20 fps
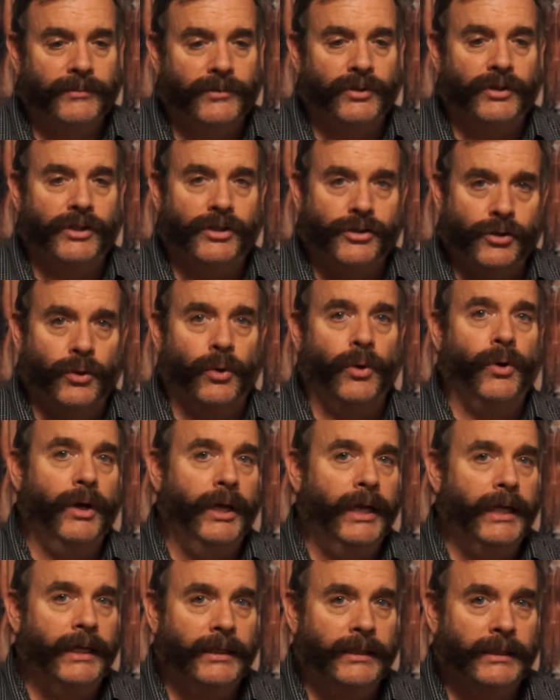
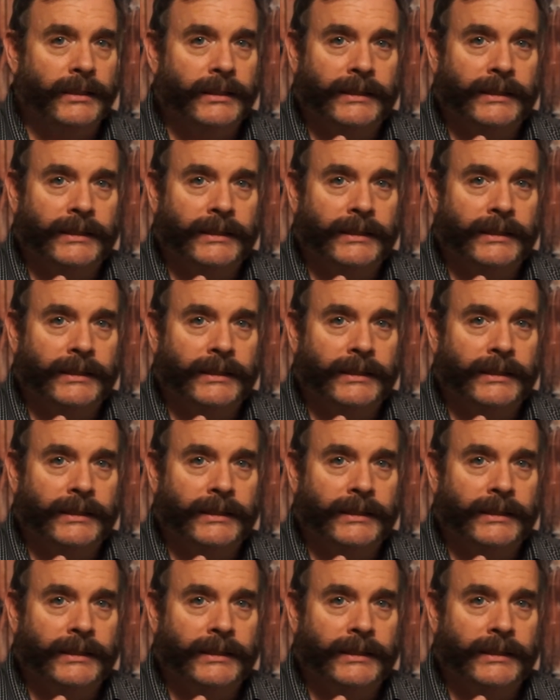enjoy